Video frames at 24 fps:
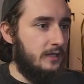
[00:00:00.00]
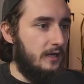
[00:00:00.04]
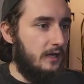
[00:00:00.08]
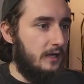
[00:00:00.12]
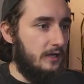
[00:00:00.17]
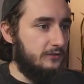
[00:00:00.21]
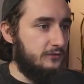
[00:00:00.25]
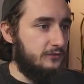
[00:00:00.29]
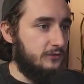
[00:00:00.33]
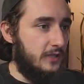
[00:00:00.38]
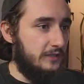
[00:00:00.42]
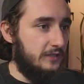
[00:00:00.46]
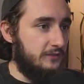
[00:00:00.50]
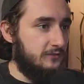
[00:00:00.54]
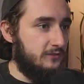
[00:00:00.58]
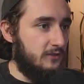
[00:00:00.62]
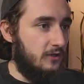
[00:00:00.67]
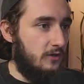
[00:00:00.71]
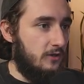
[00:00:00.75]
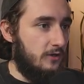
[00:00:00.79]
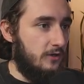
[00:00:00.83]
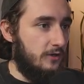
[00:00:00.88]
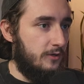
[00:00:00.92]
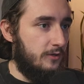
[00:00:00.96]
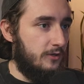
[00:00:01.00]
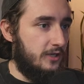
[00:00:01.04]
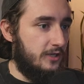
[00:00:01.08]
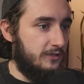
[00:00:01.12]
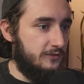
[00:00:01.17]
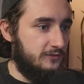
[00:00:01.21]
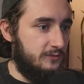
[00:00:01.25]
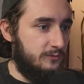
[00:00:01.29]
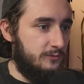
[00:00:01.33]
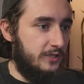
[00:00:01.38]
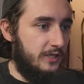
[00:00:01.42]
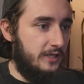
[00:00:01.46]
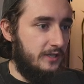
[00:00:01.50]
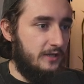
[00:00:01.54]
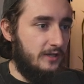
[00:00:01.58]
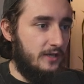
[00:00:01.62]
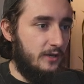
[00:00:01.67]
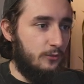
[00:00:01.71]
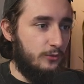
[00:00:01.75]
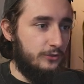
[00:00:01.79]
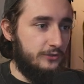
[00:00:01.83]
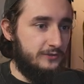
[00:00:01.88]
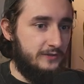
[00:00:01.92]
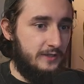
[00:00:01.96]
So that's our custom data
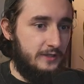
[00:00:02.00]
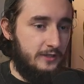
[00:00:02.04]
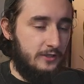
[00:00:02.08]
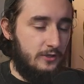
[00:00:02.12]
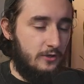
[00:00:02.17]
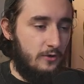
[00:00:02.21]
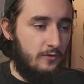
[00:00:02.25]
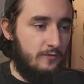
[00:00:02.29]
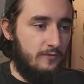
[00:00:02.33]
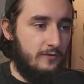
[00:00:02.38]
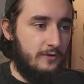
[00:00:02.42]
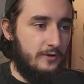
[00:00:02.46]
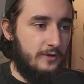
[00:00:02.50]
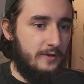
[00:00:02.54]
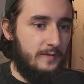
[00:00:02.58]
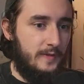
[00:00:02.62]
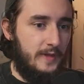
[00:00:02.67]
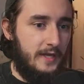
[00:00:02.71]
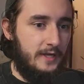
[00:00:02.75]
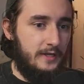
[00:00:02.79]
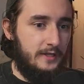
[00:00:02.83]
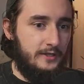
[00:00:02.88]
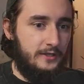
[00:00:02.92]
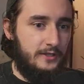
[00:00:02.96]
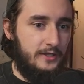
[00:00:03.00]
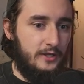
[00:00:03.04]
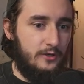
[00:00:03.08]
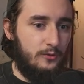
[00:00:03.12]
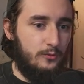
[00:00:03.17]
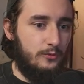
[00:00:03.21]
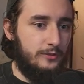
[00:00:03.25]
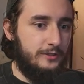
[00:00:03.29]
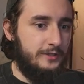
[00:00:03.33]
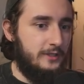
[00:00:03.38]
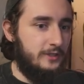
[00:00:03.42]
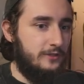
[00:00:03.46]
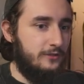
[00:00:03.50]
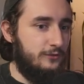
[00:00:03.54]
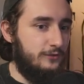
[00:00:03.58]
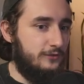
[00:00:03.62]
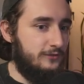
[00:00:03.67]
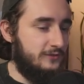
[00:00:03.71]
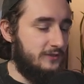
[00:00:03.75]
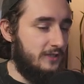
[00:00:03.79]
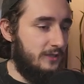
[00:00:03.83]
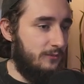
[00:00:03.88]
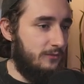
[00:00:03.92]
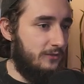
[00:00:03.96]
that we're sending over. And in here, we'll need to do the
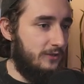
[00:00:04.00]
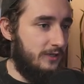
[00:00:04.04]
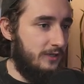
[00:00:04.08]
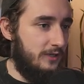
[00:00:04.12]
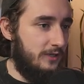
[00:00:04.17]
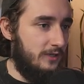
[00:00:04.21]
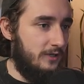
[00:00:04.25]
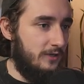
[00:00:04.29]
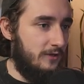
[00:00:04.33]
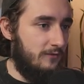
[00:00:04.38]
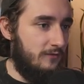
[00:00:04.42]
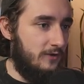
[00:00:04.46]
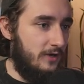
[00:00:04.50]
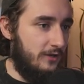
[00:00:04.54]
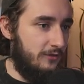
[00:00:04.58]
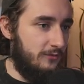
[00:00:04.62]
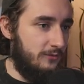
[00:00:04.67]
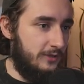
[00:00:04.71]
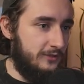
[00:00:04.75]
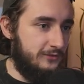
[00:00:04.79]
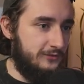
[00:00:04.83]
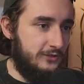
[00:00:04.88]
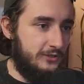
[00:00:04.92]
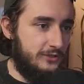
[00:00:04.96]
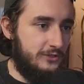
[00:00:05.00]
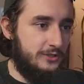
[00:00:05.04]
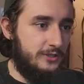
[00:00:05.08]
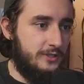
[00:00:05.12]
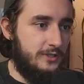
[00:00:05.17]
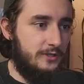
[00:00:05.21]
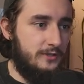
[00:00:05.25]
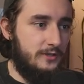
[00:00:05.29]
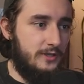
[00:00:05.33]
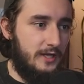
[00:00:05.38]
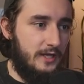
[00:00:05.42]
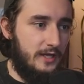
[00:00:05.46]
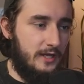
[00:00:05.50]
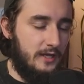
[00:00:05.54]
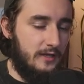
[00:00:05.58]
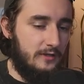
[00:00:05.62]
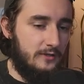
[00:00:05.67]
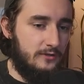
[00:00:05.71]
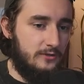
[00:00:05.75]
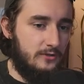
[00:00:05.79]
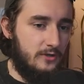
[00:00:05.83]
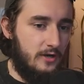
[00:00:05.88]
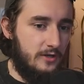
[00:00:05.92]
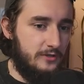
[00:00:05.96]
same thing of authorization
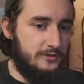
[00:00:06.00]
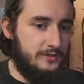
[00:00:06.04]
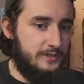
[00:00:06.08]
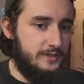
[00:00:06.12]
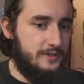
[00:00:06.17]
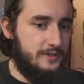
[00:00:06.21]
and content